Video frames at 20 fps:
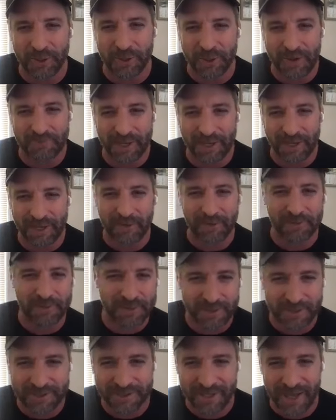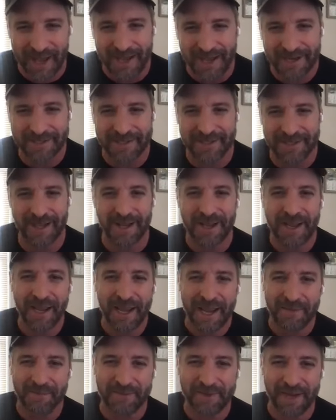and you have to get over to the side to
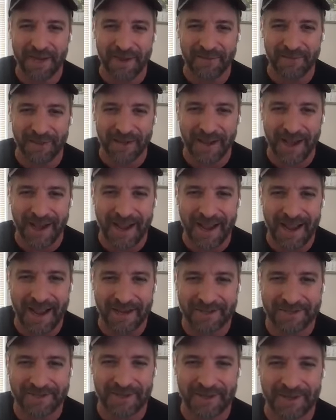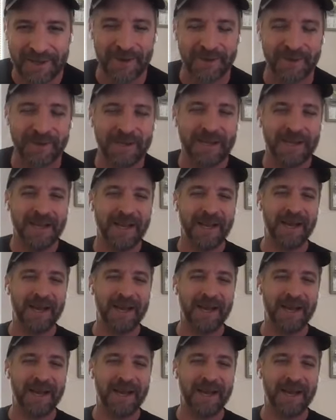empty out the kayak. So